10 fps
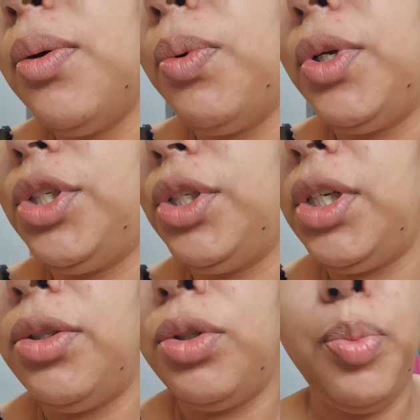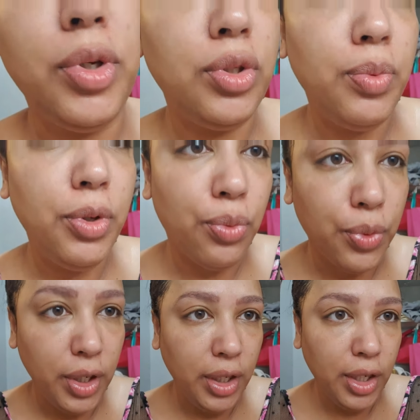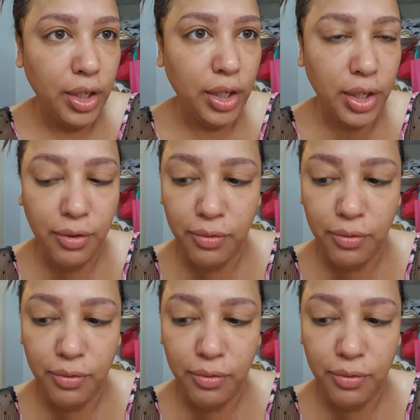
which is supposed to be really good